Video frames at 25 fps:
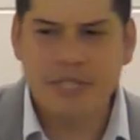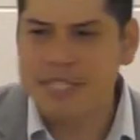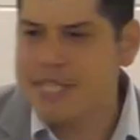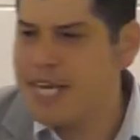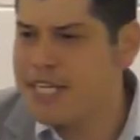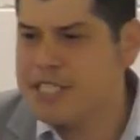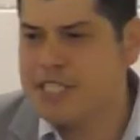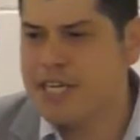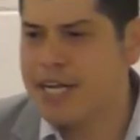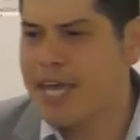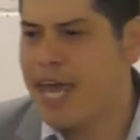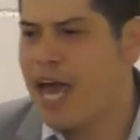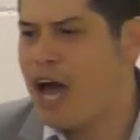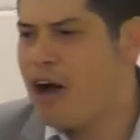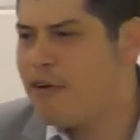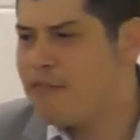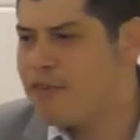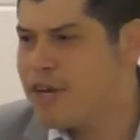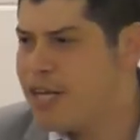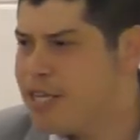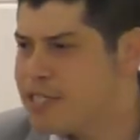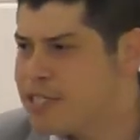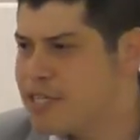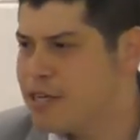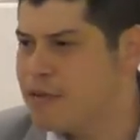teaching
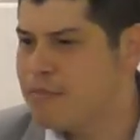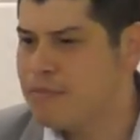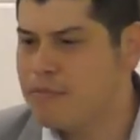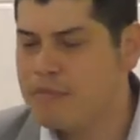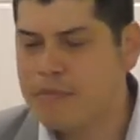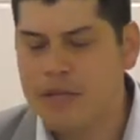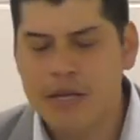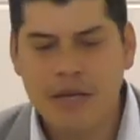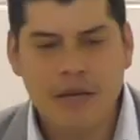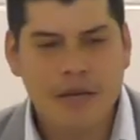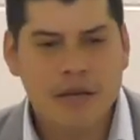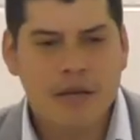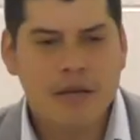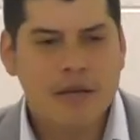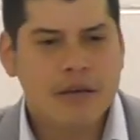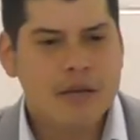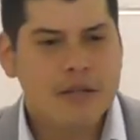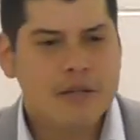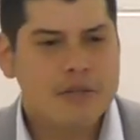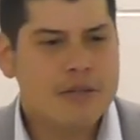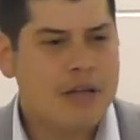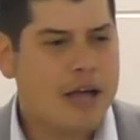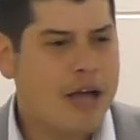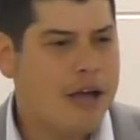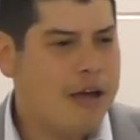Calvinism.
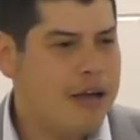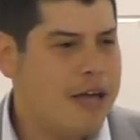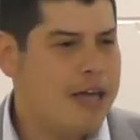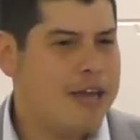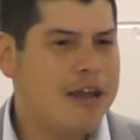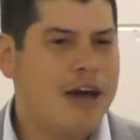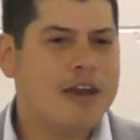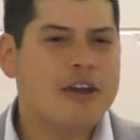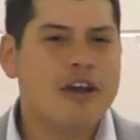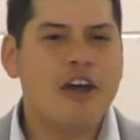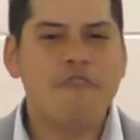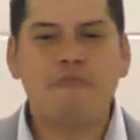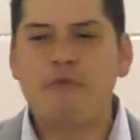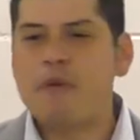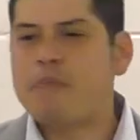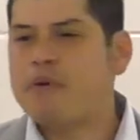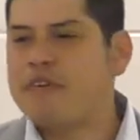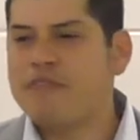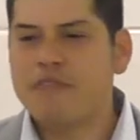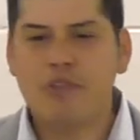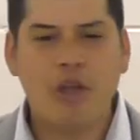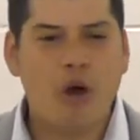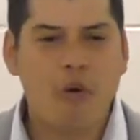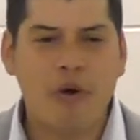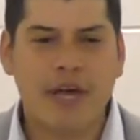Uh, and I don't know if people
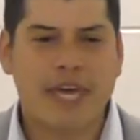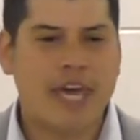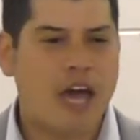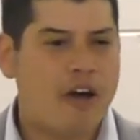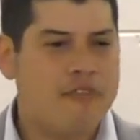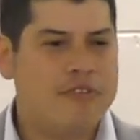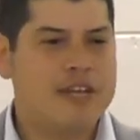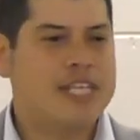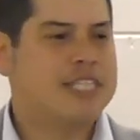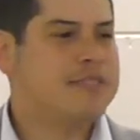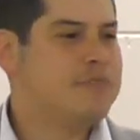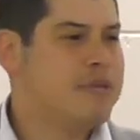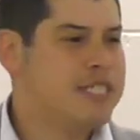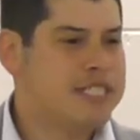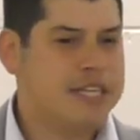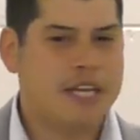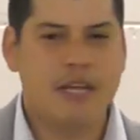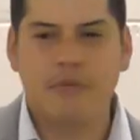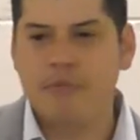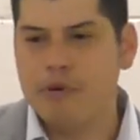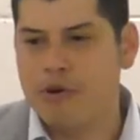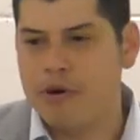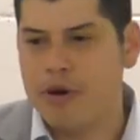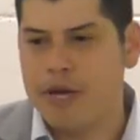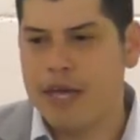even know what Calvinism is
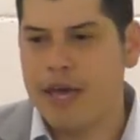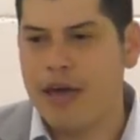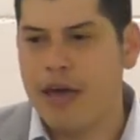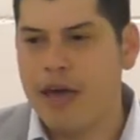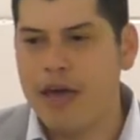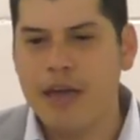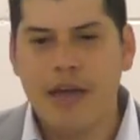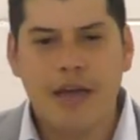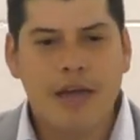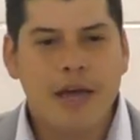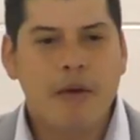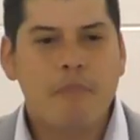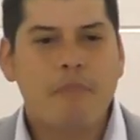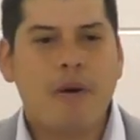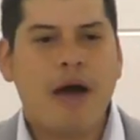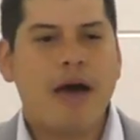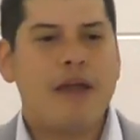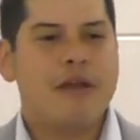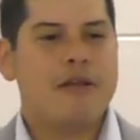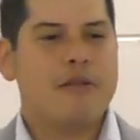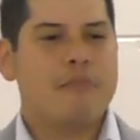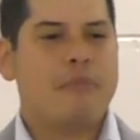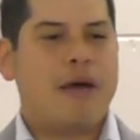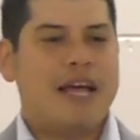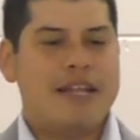anymore, okay?
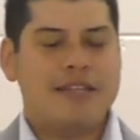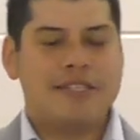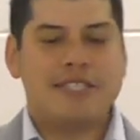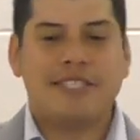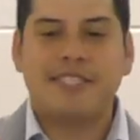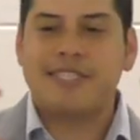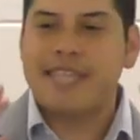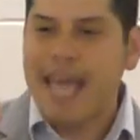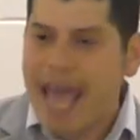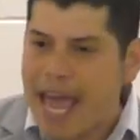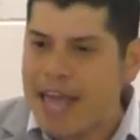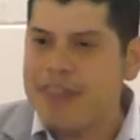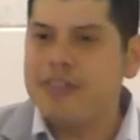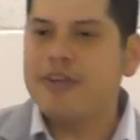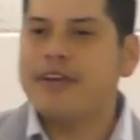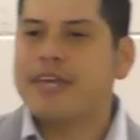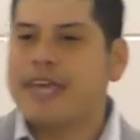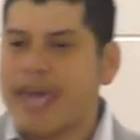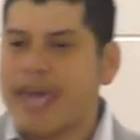But, but standard